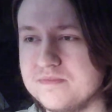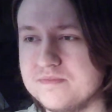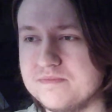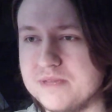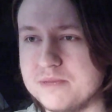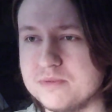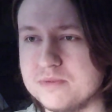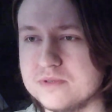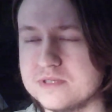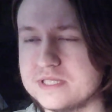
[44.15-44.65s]

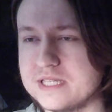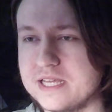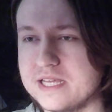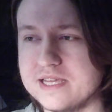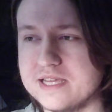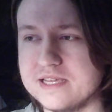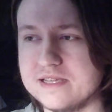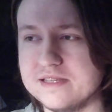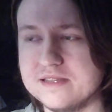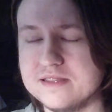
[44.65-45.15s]
People
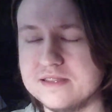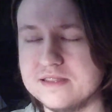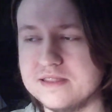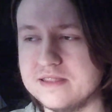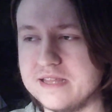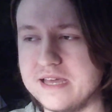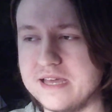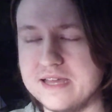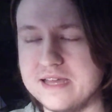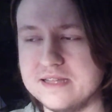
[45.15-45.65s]
say
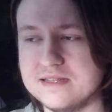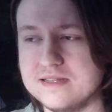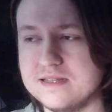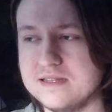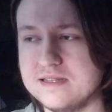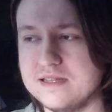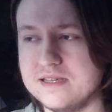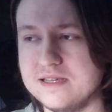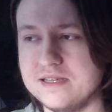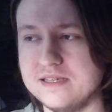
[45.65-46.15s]
that
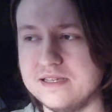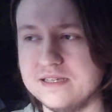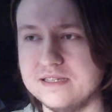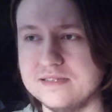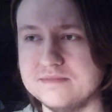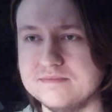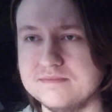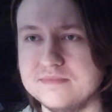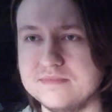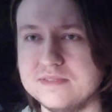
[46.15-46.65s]

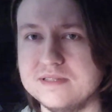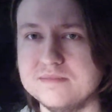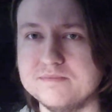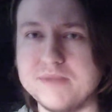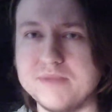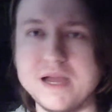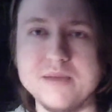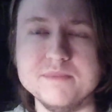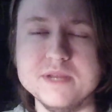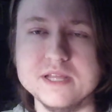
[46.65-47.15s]

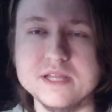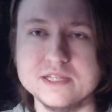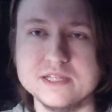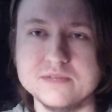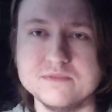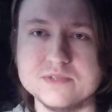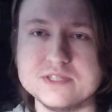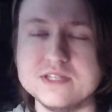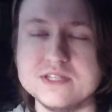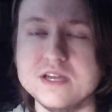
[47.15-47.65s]
Bob
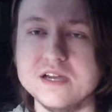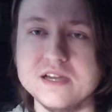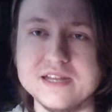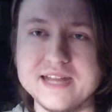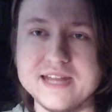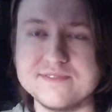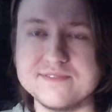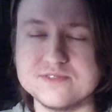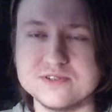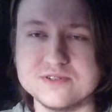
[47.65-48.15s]
Dylan was done
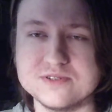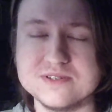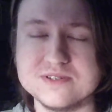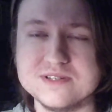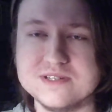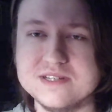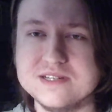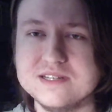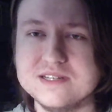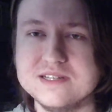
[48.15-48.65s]
after
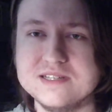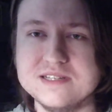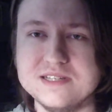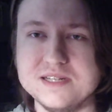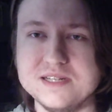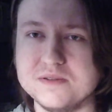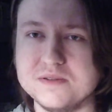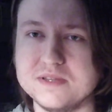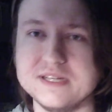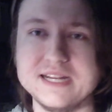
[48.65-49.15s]

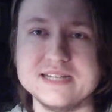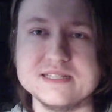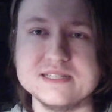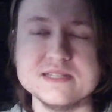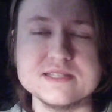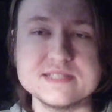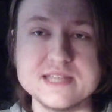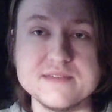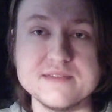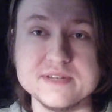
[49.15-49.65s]
the
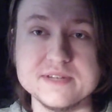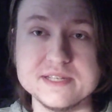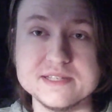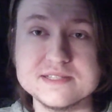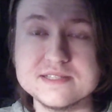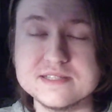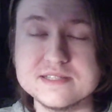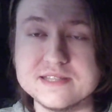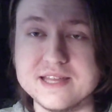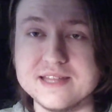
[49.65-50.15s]

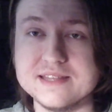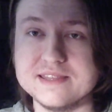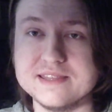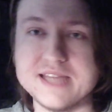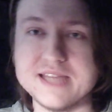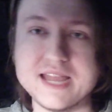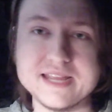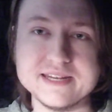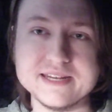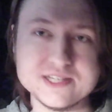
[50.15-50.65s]
1970s, that
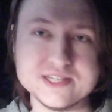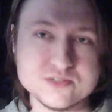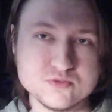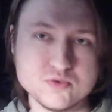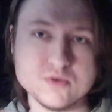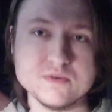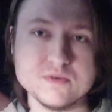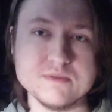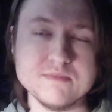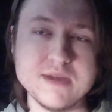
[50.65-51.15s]
the 80s
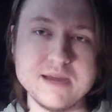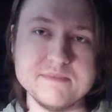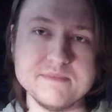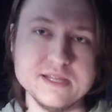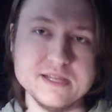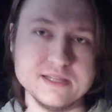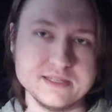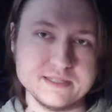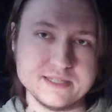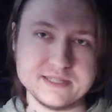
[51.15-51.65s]
ruined Bob
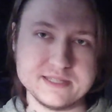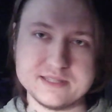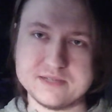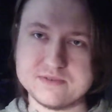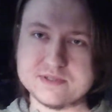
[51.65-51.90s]
Dylan, that there was